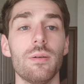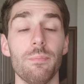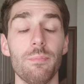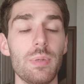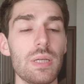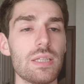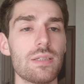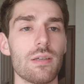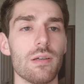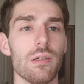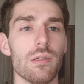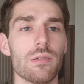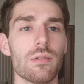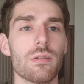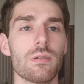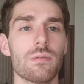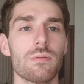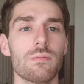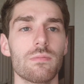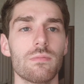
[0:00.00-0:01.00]
B
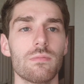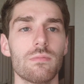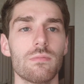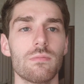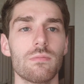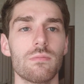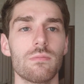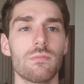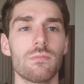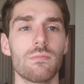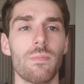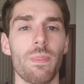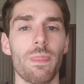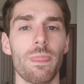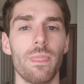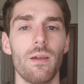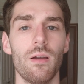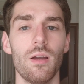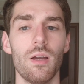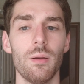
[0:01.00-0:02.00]
cells.
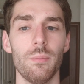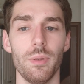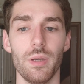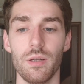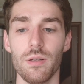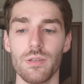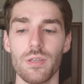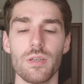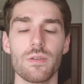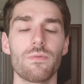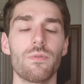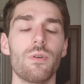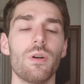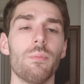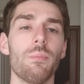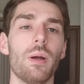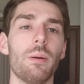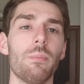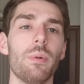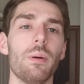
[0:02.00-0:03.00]
Because as we
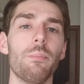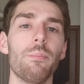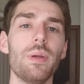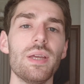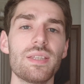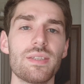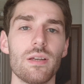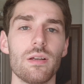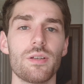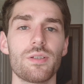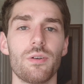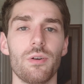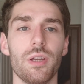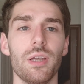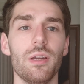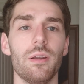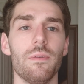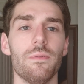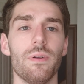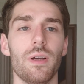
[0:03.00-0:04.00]
remember, B cells are
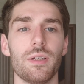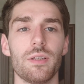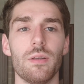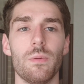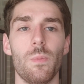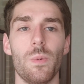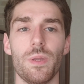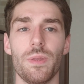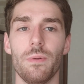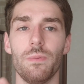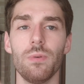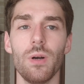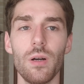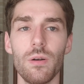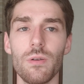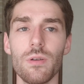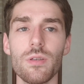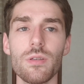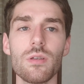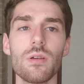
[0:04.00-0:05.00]
getting infected with the
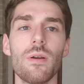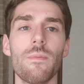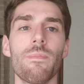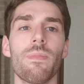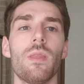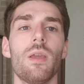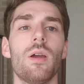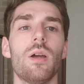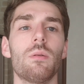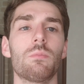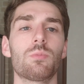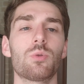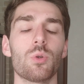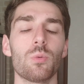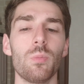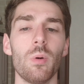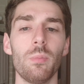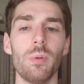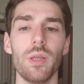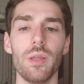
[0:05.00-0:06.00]
virus,
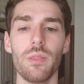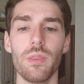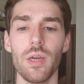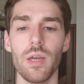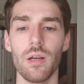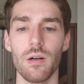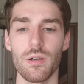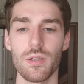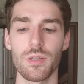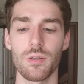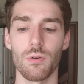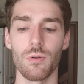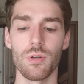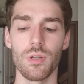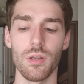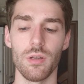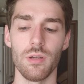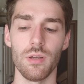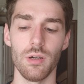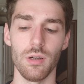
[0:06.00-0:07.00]
probably they are
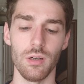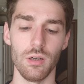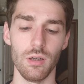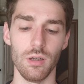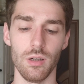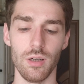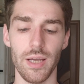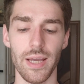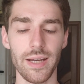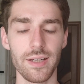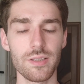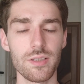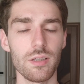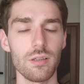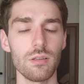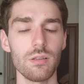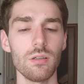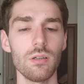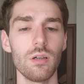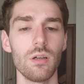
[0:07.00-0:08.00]
starting
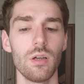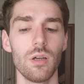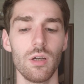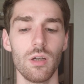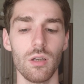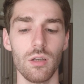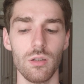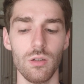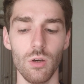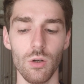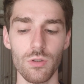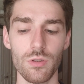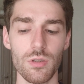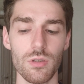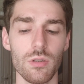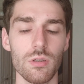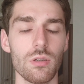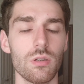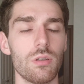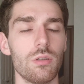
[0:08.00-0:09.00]
acting,
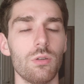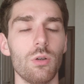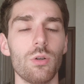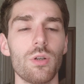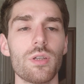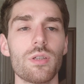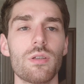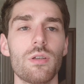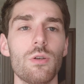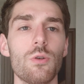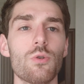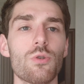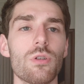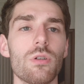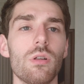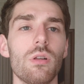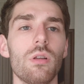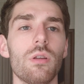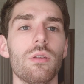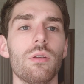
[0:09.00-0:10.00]
not as
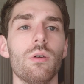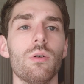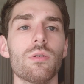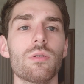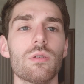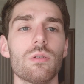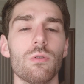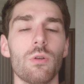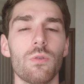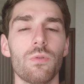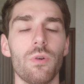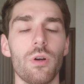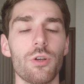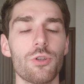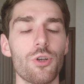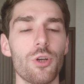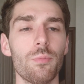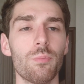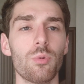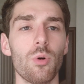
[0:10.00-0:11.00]
usual, not
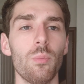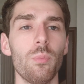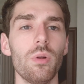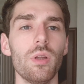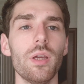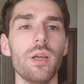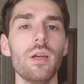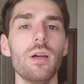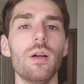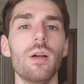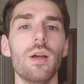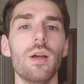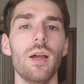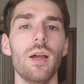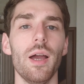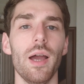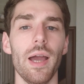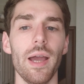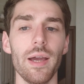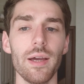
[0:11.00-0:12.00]
functioning properly,
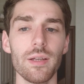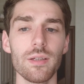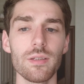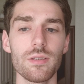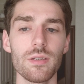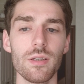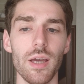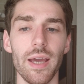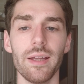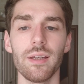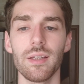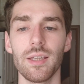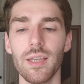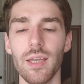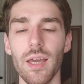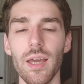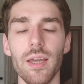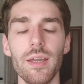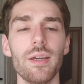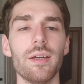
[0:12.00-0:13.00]
and NK
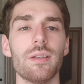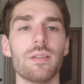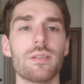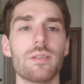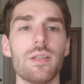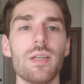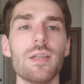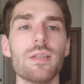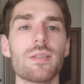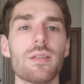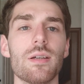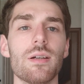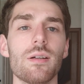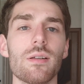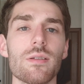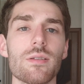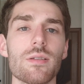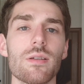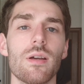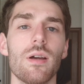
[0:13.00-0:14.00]
and T
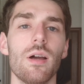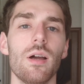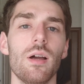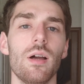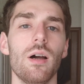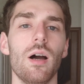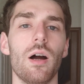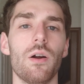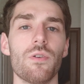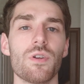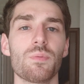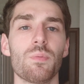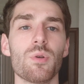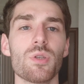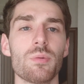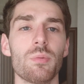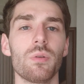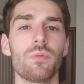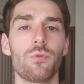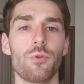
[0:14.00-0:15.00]
cells are
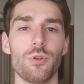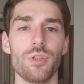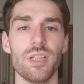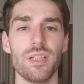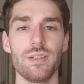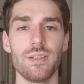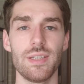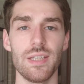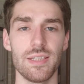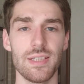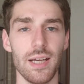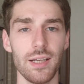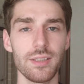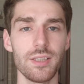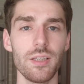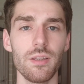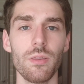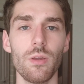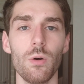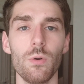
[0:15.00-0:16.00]
responsible for
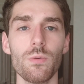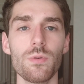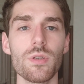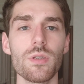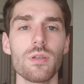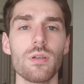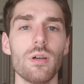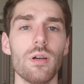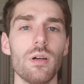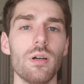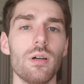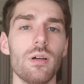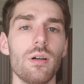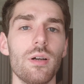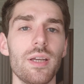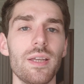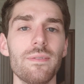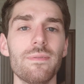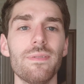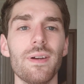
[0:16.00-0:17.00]
detecting those
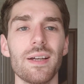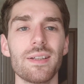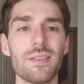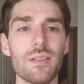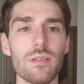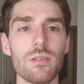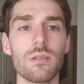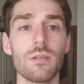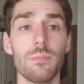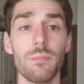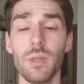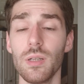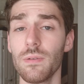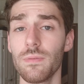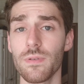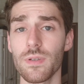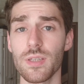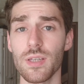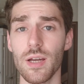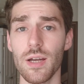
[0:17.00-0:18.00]
infected B
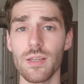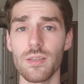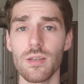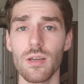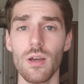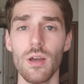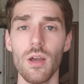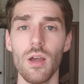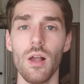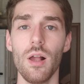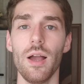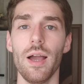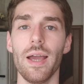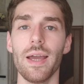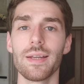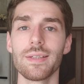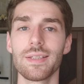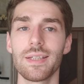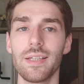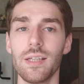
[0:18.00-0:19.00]
lymphocytes
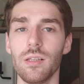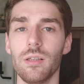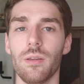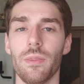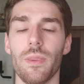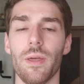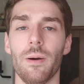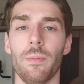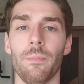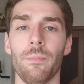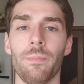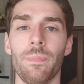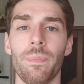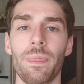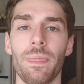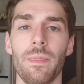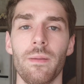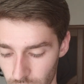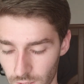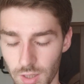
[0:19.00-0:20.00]
and killing them.
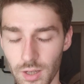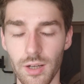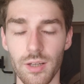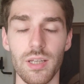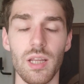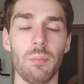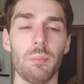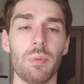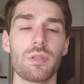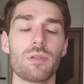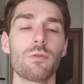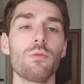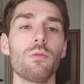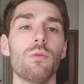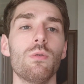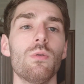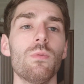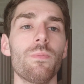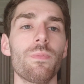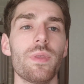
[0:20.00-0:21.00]
Number
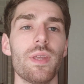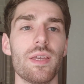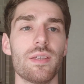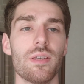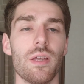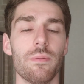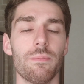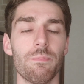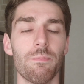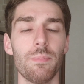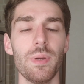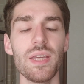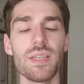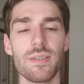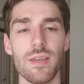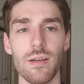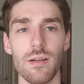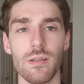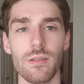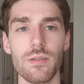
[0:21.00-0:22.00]
two is that B
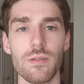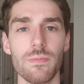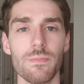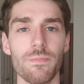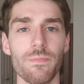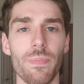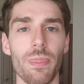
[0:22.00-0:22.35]
cells